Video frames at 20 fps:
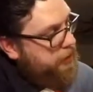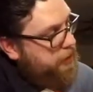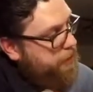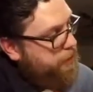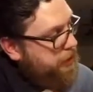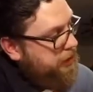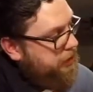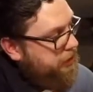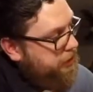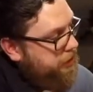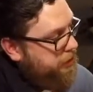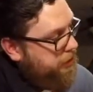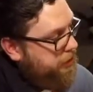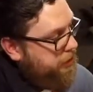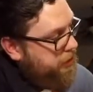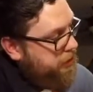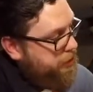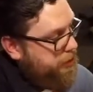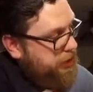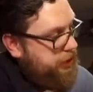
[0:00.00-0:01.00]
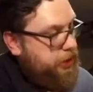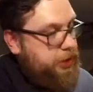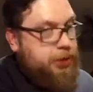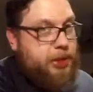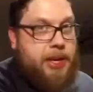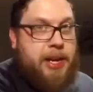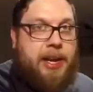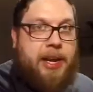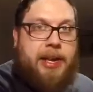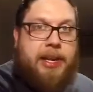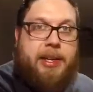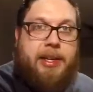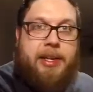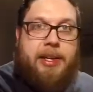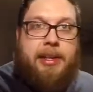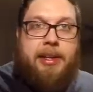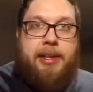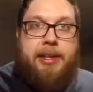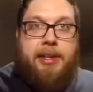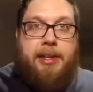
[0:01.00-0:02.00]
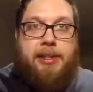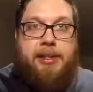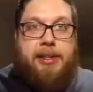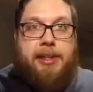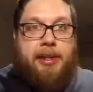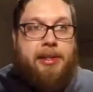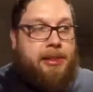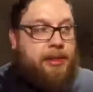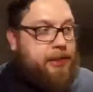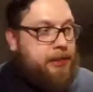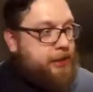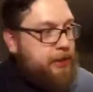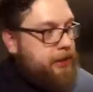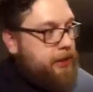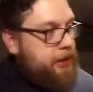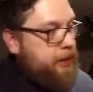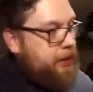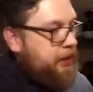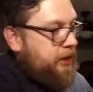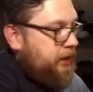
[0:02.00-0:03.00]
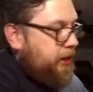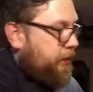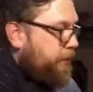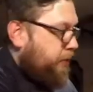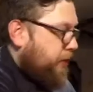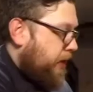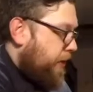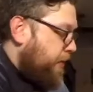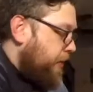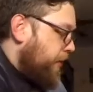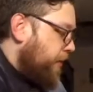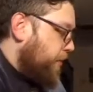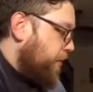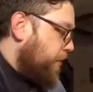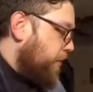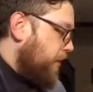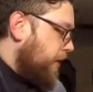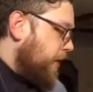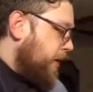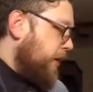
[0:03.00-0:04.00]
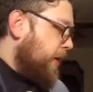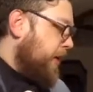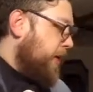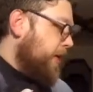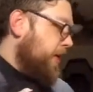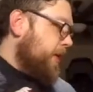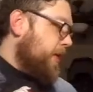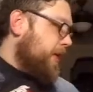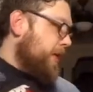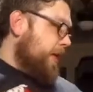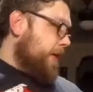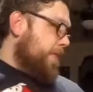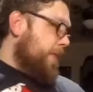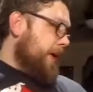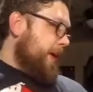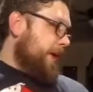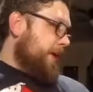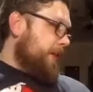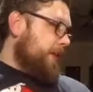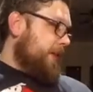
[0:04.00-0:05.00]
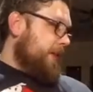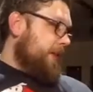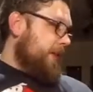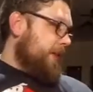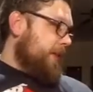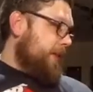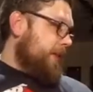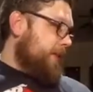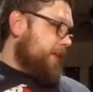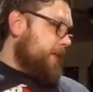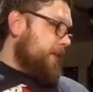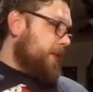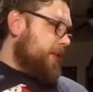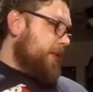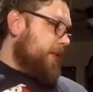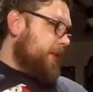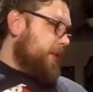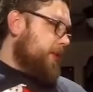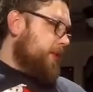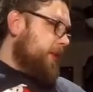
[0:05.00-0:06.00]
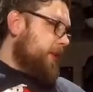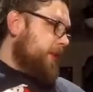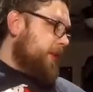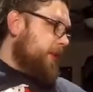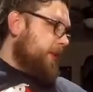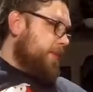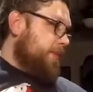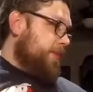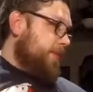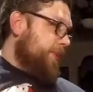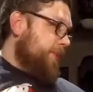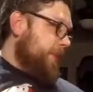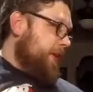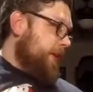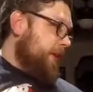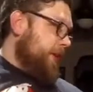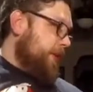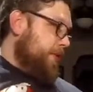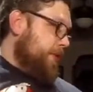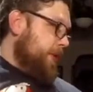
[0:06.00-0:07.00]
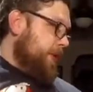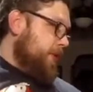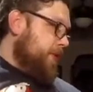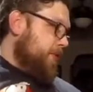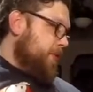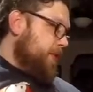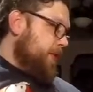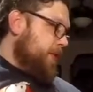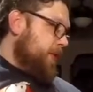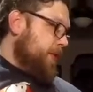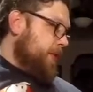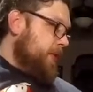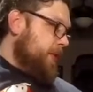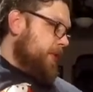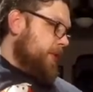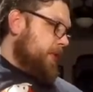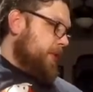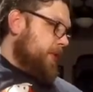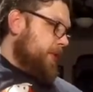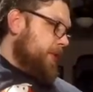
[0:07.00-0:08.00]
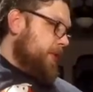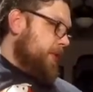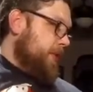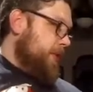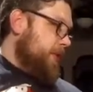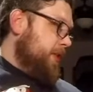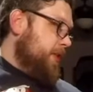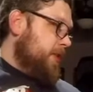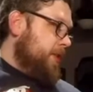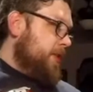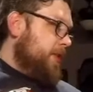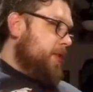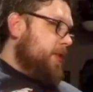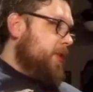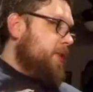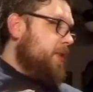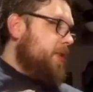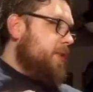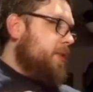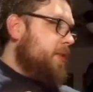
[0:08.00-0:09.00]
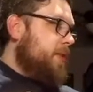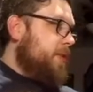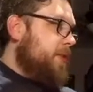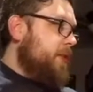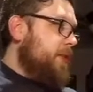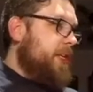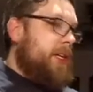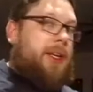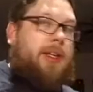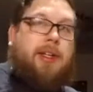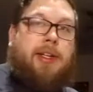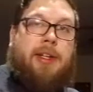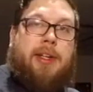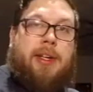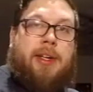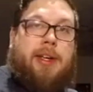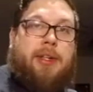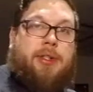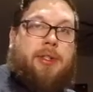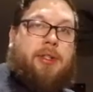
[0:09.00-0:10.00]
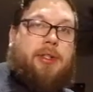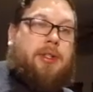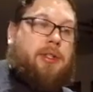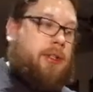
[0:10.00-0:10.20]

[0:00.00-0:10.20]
Mr. Handy, it says. Probably a box that was sent to him that he reused. So recycling in action.